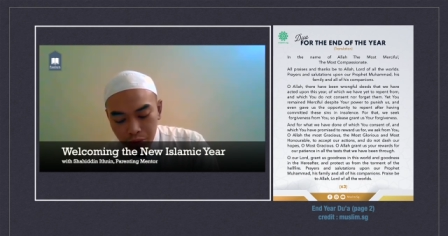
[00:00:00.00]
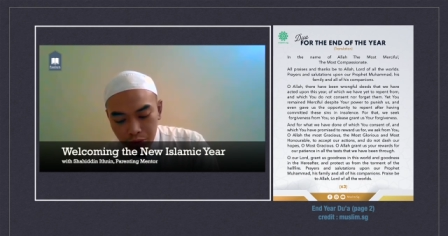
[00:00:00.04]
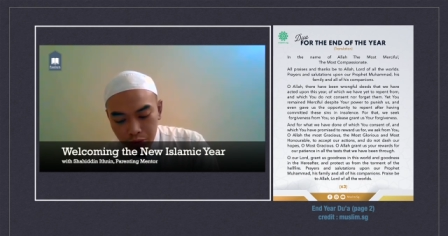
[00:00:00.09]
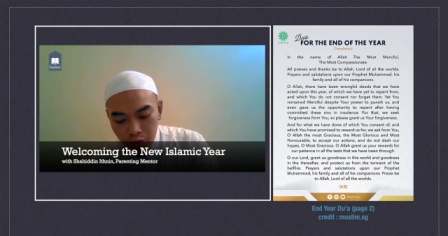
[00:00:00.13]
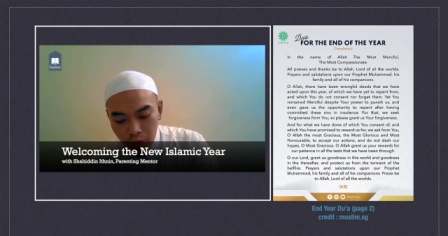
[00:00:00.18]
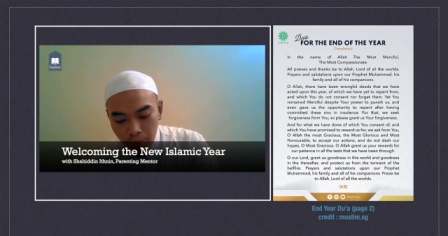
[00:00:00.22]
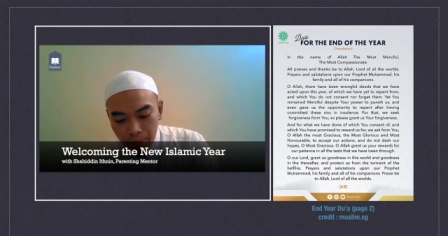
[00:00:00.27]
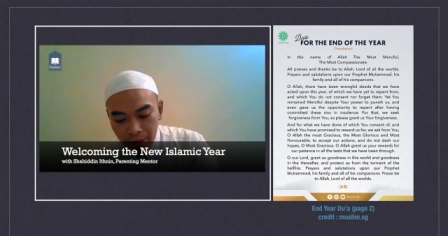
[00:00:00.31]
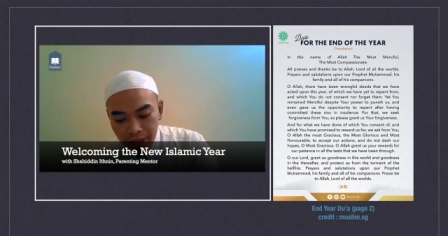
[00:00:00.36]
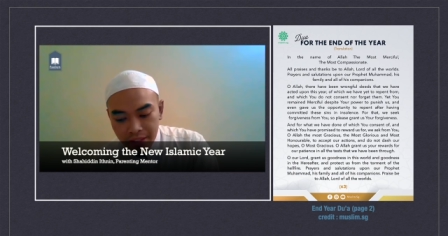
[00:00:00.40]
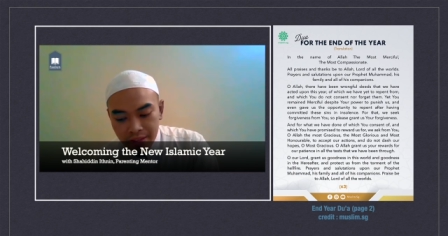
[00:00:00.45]

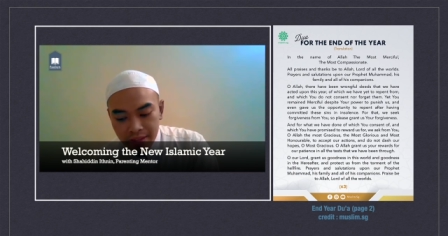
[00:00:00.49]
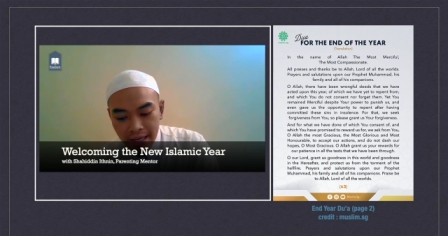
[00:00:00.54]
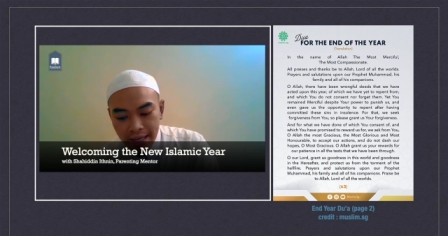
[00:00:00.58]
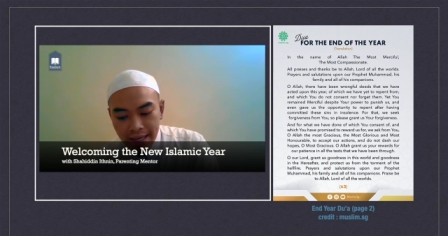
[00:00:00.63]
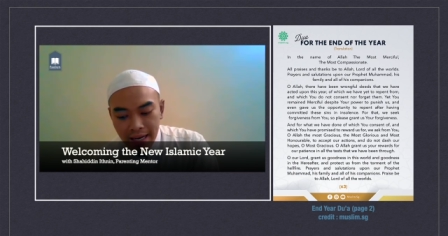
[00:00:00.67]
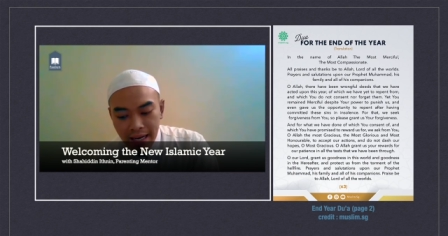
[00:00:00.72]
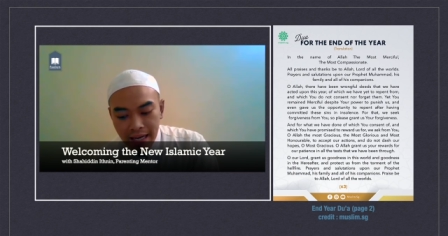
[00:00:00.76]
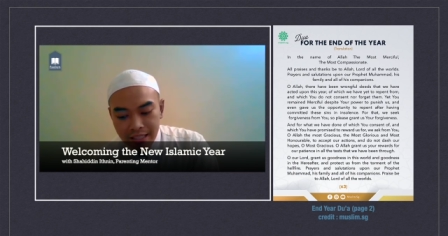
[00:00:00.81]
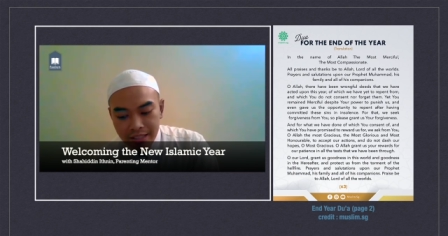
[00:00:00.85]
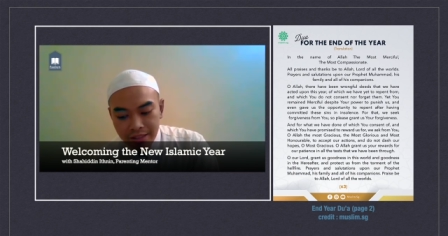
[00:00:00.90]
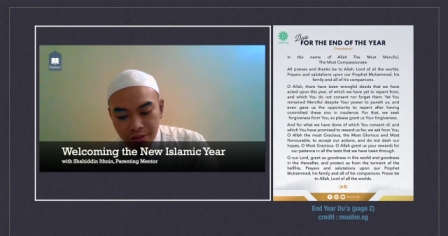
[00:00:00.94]
so please
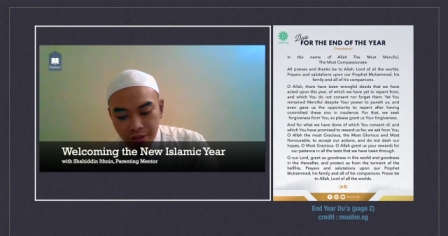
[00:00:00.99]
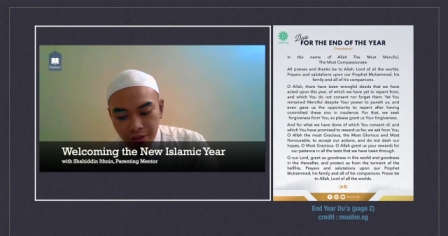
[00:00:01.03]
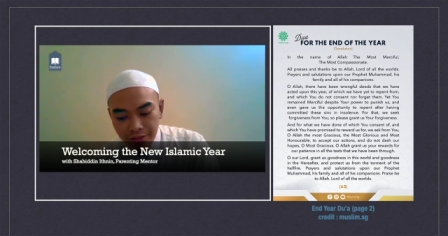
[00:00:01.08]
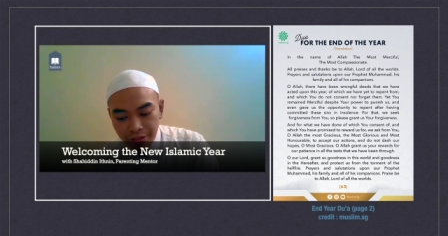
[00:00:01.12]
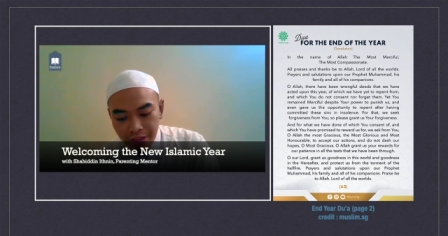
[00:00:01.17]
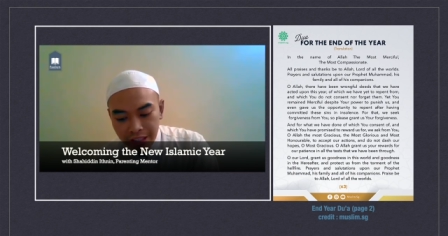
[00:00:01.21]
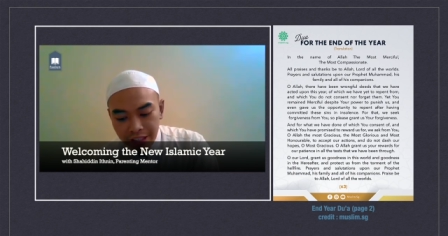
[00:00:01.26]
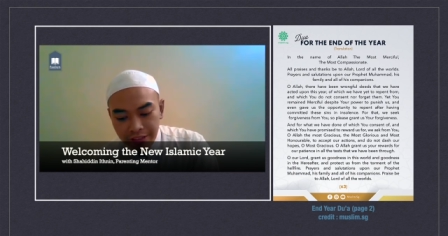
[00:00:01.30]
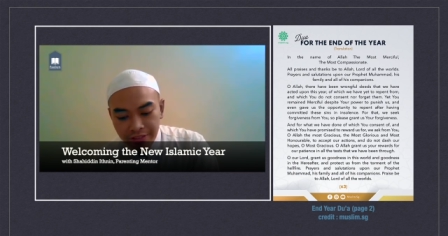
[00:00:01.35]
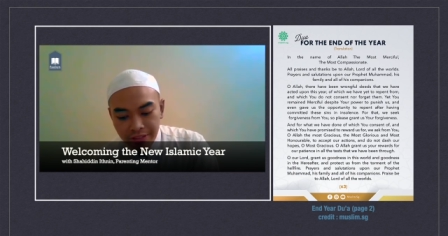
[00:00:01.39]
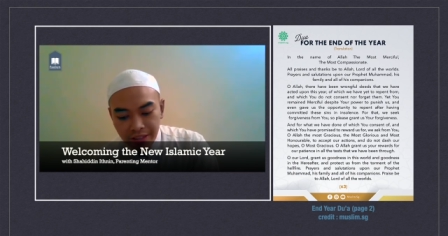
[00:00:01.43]
grant us your
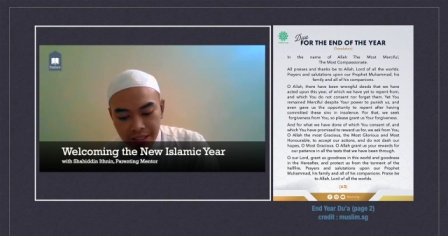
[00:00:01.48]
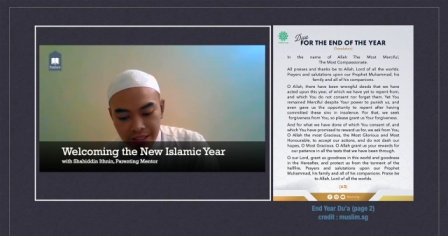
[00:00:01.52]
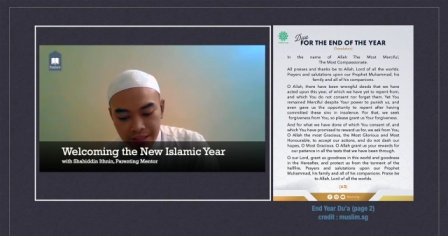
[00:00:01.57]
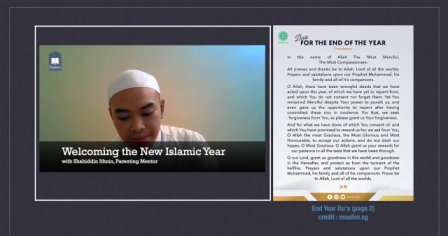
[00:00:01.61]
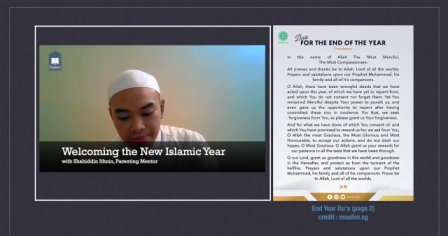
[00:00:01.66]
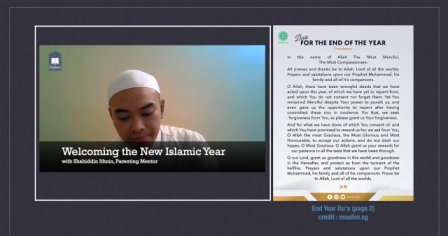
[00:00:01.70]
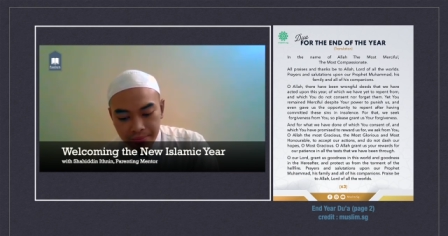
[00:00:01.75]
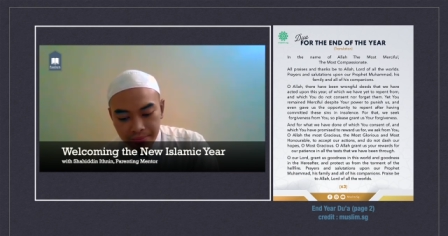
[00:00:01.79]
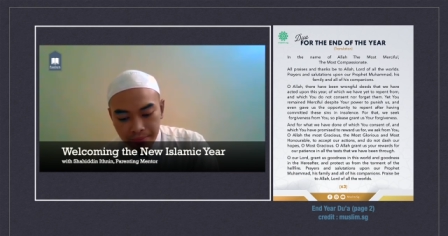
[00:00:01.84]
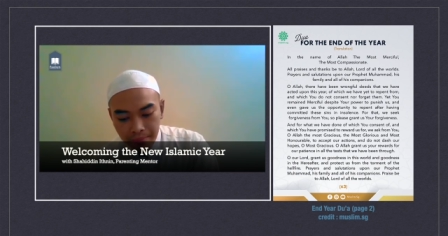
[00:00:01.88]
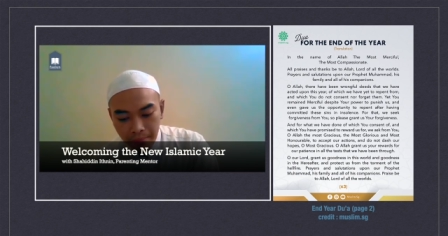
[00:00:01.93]
forgiveness.